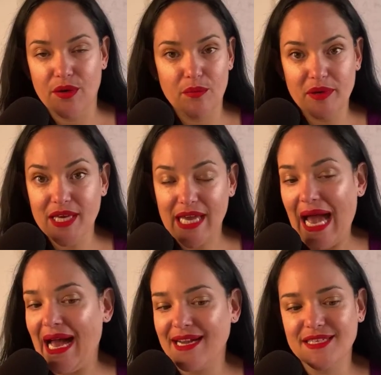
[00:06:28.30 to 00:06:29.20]
being
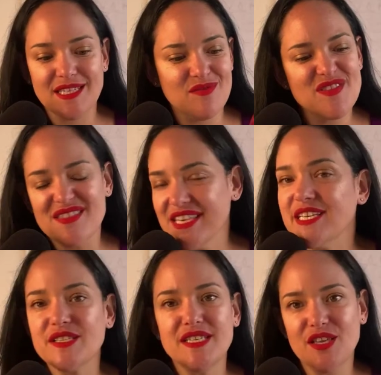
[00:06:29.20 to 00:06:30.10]
active,
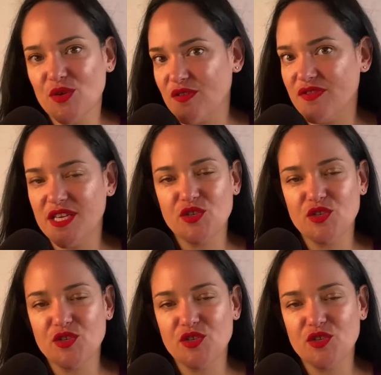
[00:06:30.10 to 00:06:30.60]
neither of these